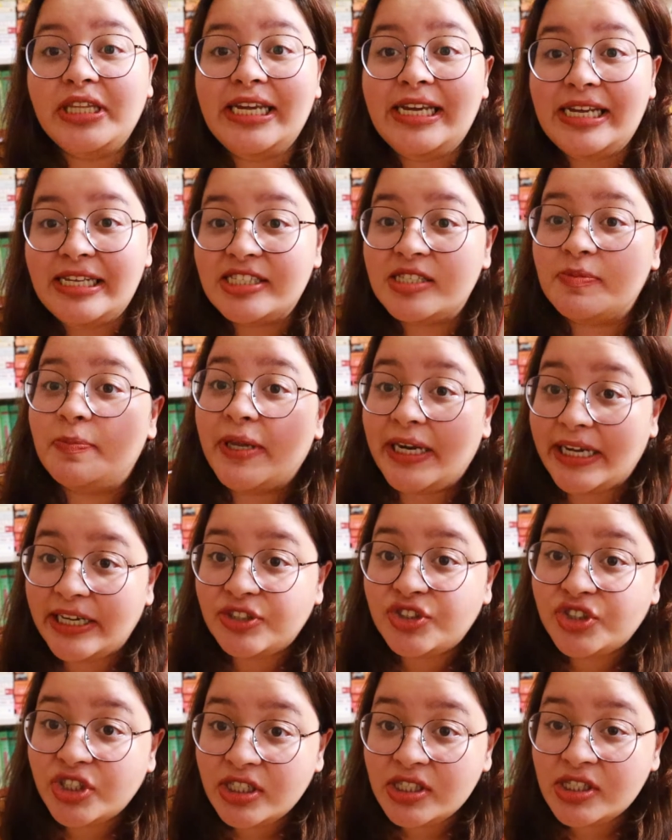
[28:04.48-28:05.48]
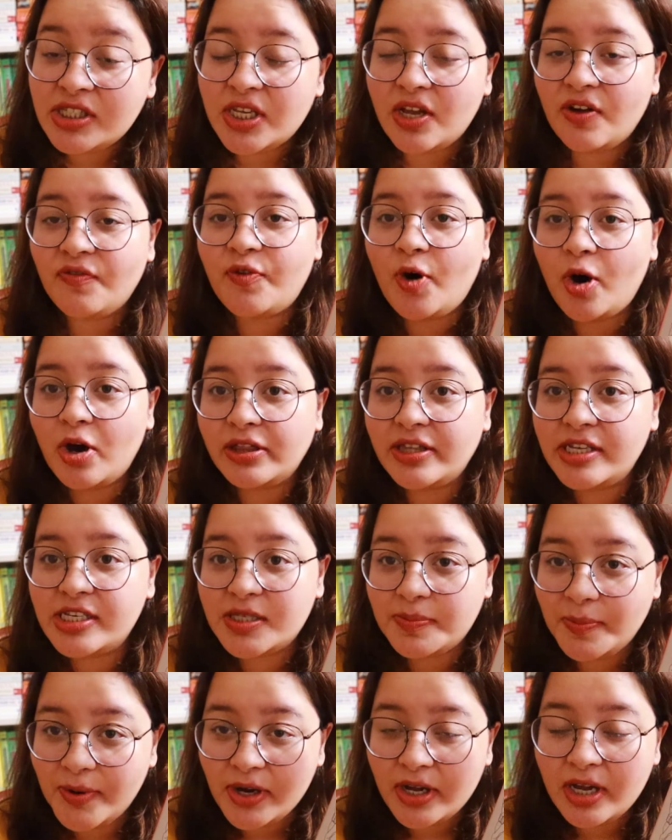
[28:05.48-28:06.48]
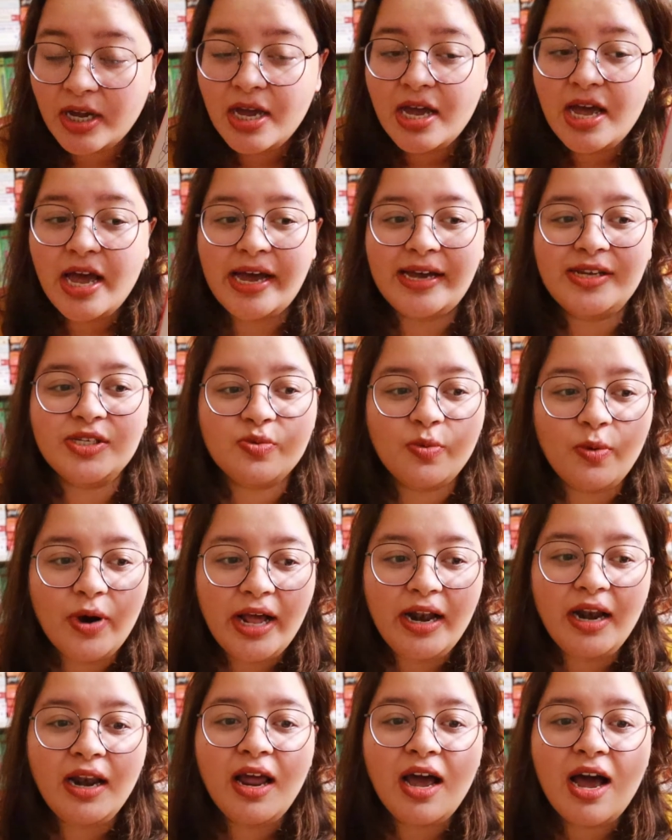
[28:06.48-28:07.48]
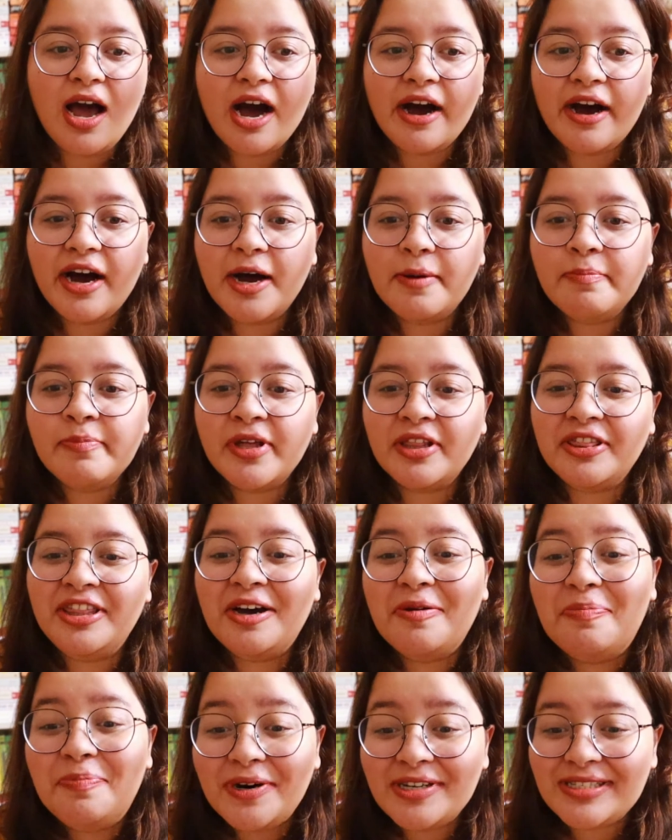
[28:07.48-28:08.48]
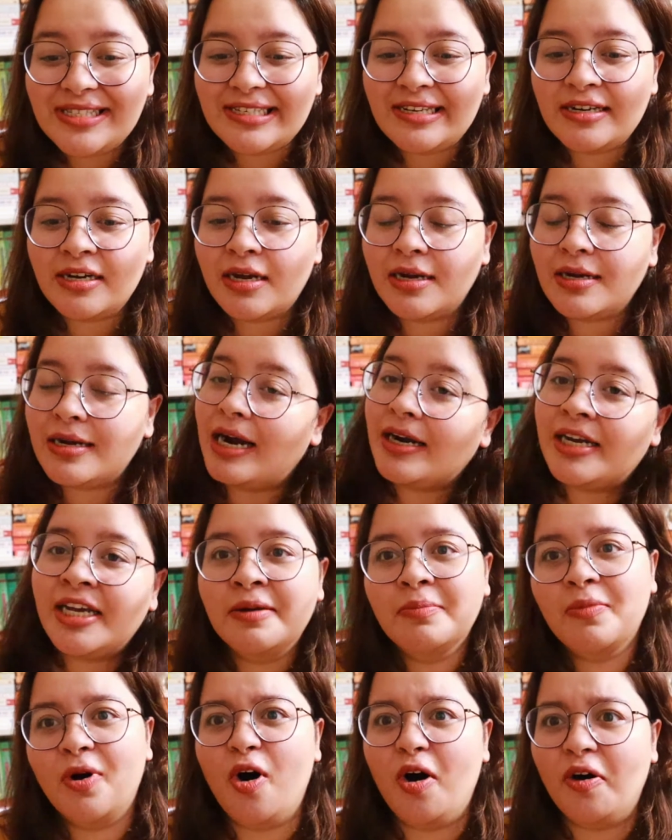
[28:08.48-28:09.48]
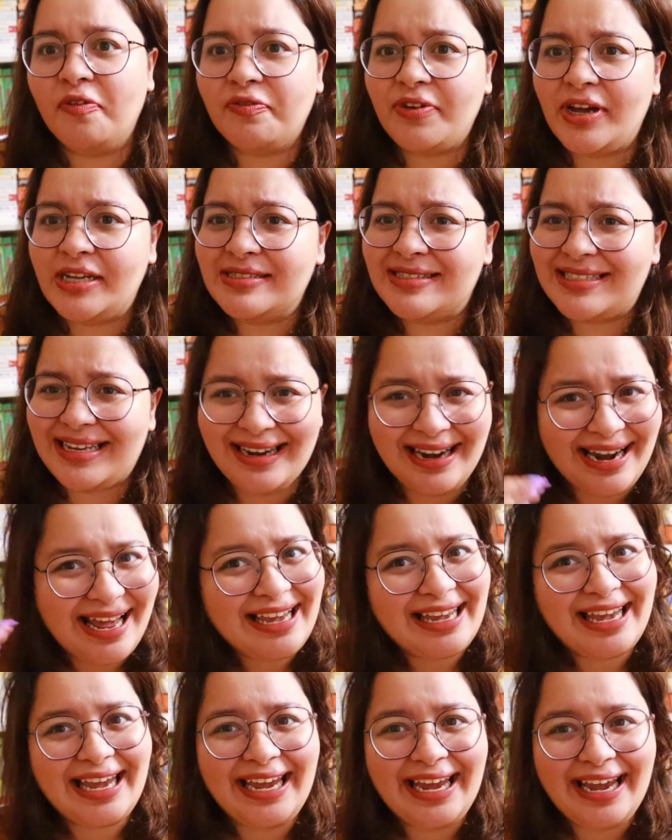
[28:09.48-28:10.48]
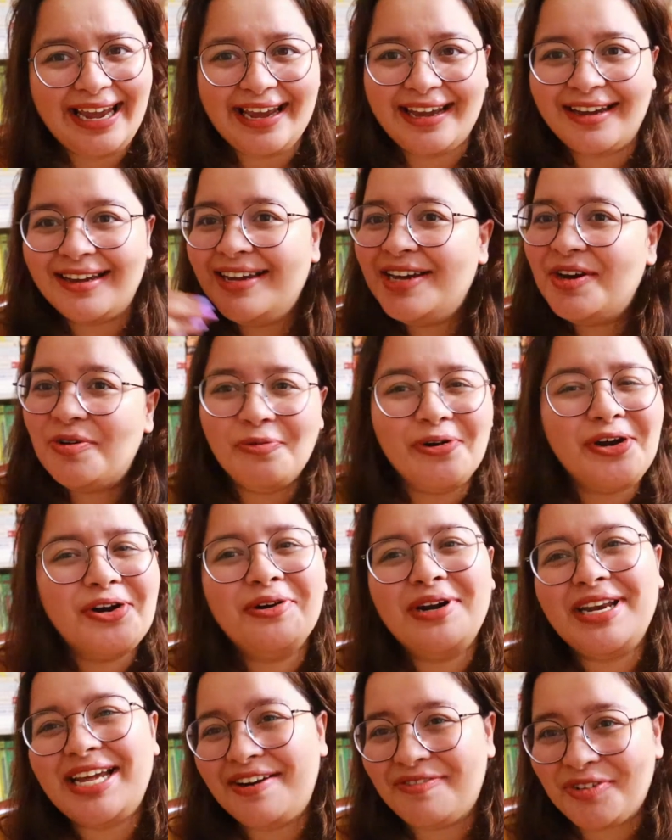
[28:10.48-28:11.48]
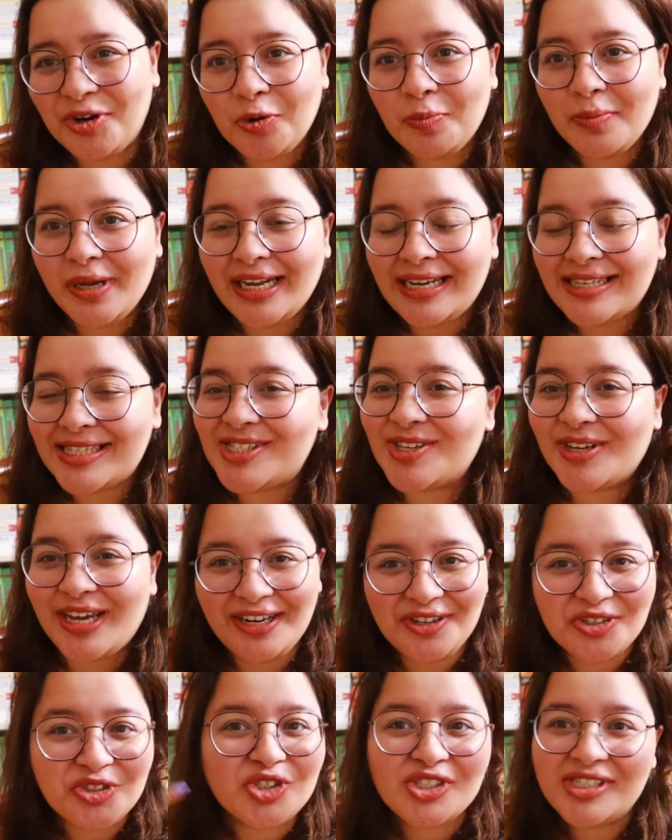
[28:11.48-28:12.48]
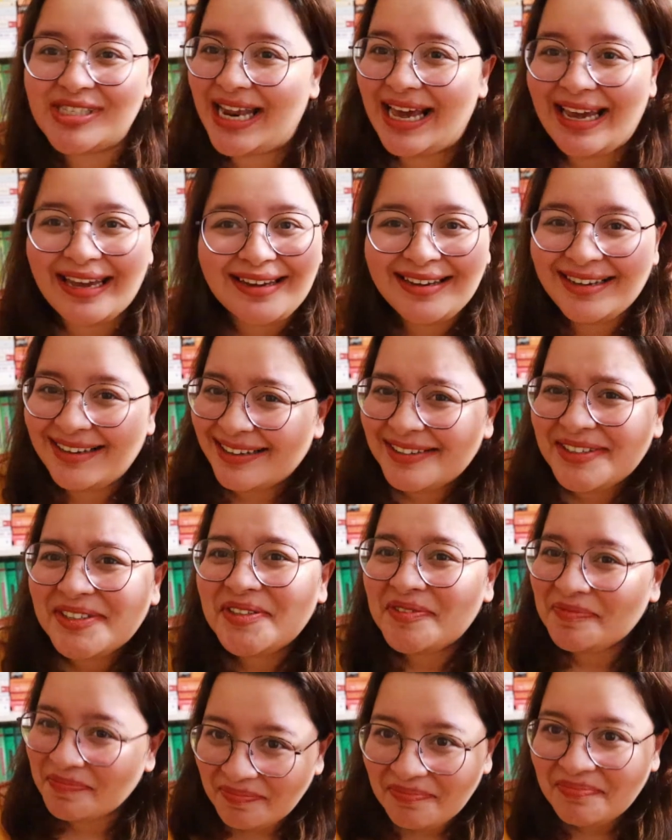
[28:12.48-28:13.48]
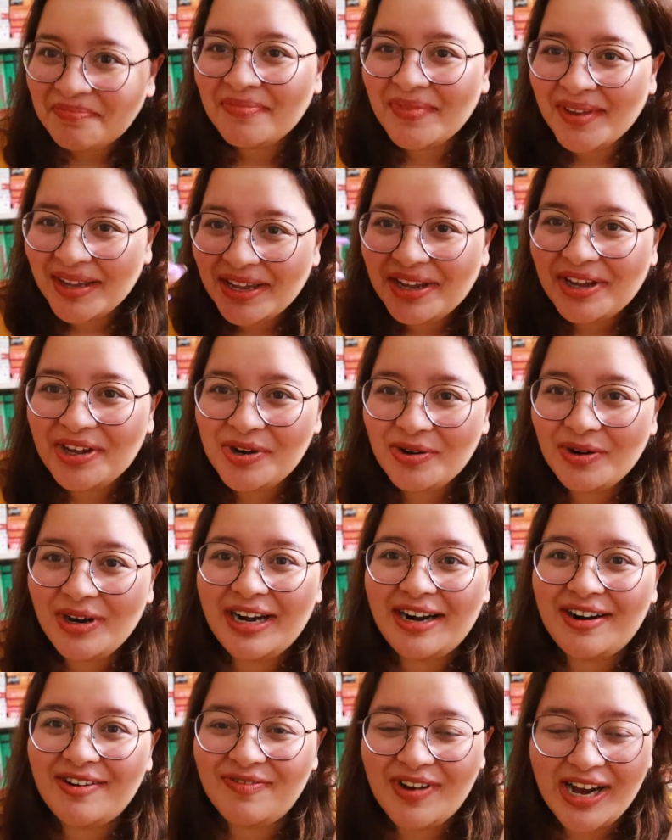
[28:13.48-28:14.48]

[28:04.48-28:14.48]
the inspirations for this book as well. The person cut him off and said like, hey, we only have 2 minutes, so can you just like go a little